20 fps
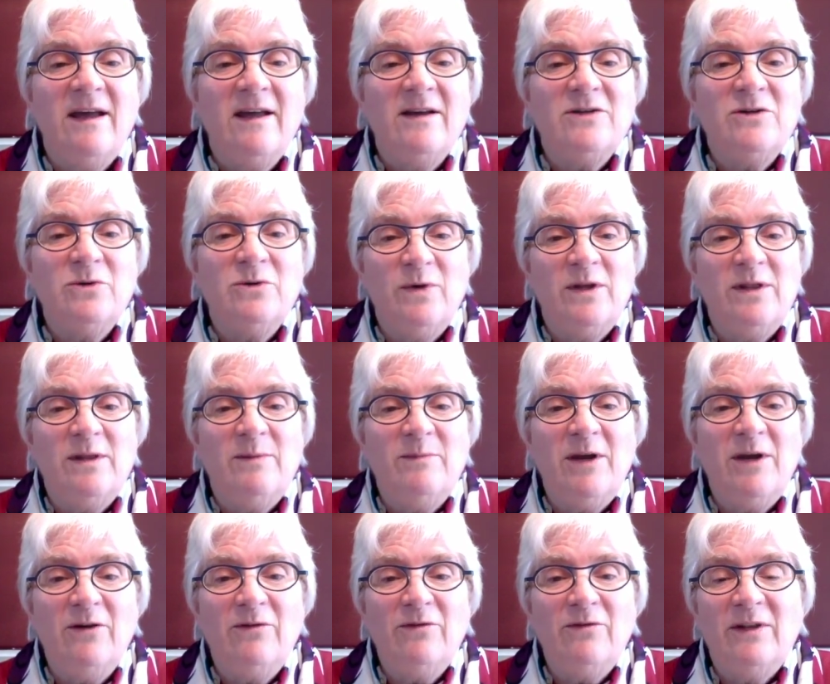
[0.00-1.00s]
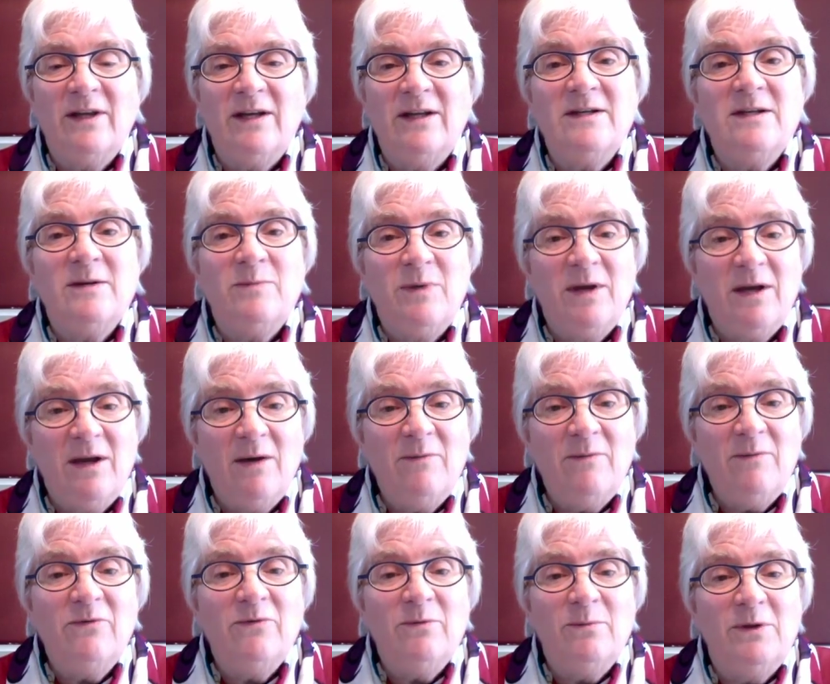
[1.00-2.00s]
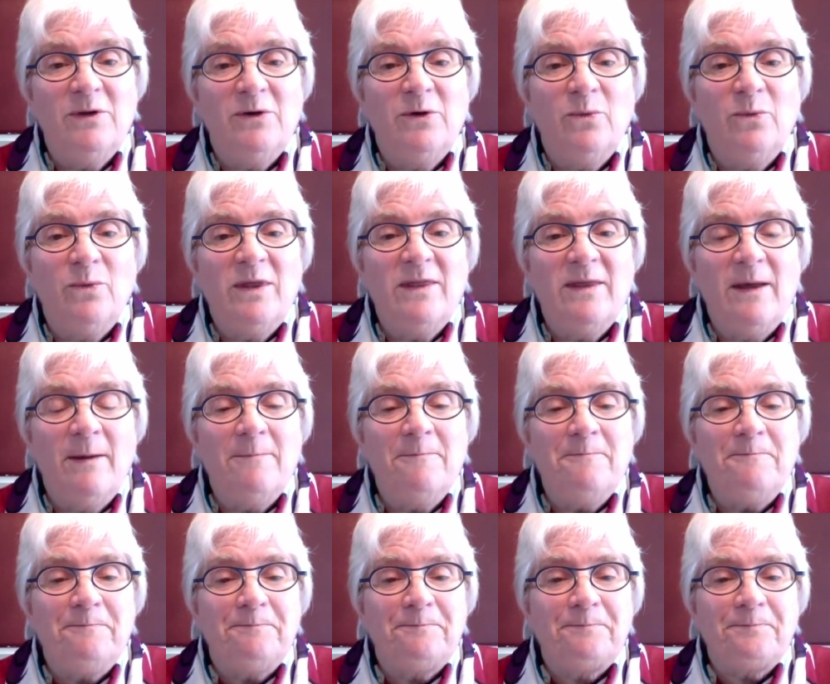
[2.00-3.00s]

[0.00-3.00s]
to read them carefully and to become familiar with them.